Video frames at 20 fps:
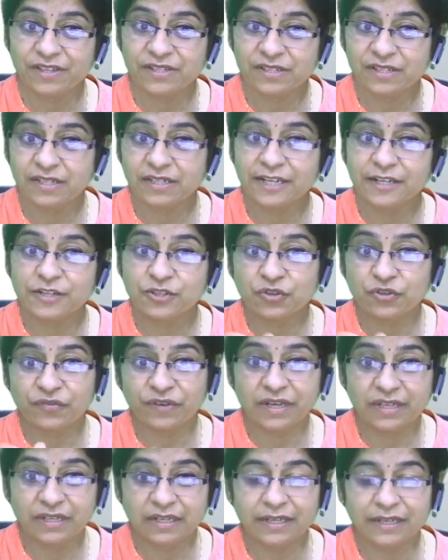a tinge of
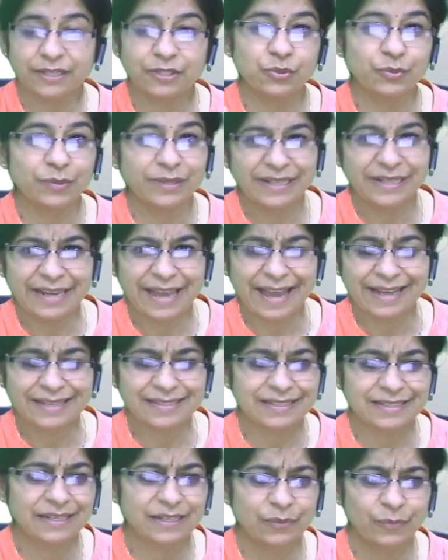intellectual
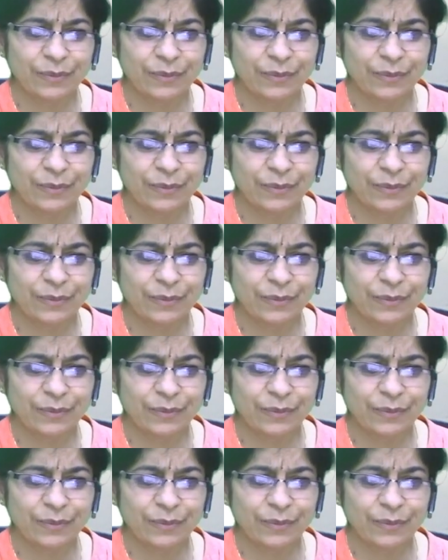dash.